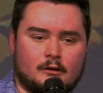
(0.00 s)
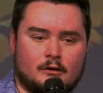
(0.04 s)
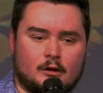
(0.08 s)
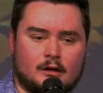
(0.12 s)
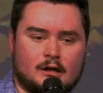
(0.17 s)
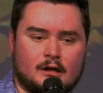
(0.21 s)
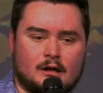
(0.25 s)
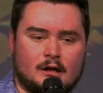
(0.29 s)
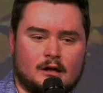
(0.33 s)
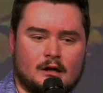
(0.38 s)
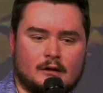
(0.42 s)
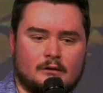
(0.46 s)

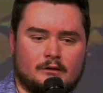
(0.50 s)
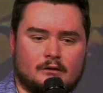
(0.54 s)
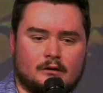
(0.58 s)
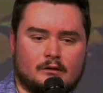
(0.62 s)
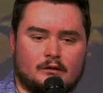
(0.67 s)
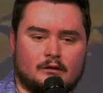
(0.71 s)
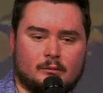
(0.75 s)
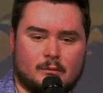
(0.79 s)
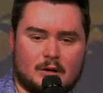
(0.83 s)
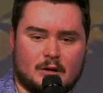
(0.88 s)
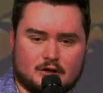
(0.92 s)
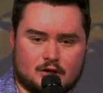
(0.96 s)
kids in
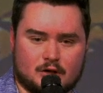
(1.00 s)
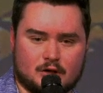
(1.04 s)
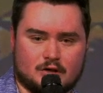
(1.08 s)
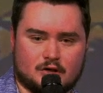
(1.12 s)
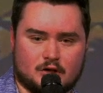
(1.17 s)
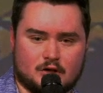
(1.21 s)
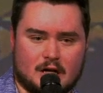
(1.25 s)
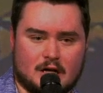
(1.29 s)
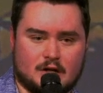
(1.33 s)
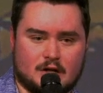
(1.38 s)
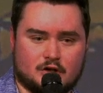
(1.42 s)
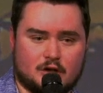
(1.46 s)
special
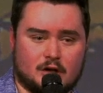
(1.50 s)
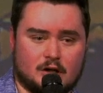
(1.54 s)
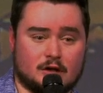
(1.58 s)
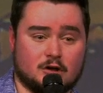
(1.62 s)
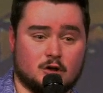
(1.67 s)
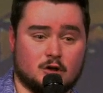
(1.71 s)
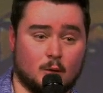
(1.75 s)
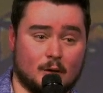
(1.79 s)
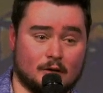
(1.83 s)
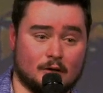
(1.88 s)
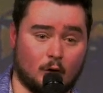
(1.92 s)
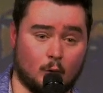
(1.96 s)
education and
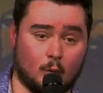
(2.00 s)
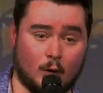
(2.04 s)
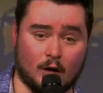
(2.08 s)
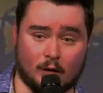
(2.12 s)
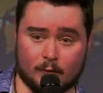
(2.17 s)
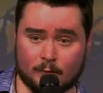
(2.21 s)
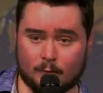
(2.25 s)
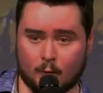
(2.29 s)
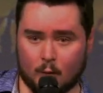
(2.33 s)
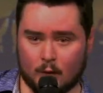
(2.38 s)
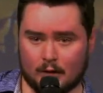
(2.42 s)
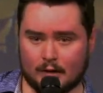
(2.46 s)
doing their work
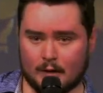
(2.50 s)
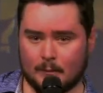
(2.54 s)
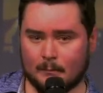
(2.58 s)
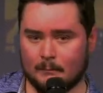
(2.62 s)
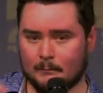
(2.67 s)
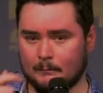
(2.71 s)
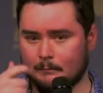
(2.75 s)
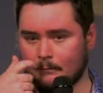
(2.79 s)
for them.